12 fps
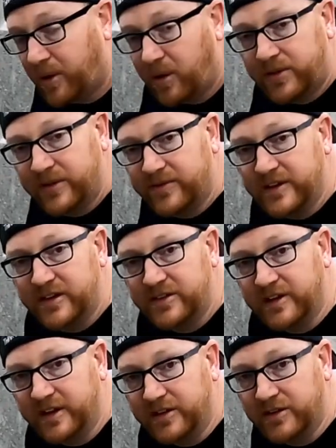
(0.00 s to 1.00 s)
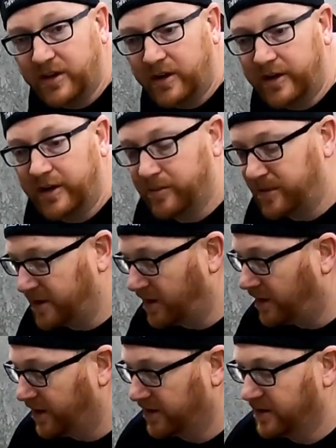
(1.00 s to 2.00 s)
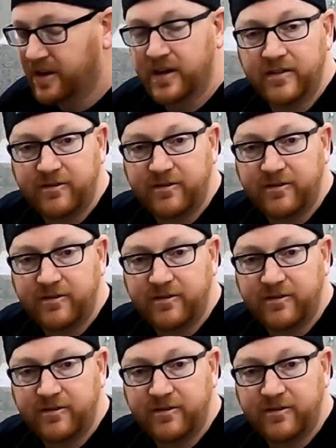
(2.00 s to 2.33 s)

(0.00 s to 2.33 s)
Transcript: both of these ends are going to be on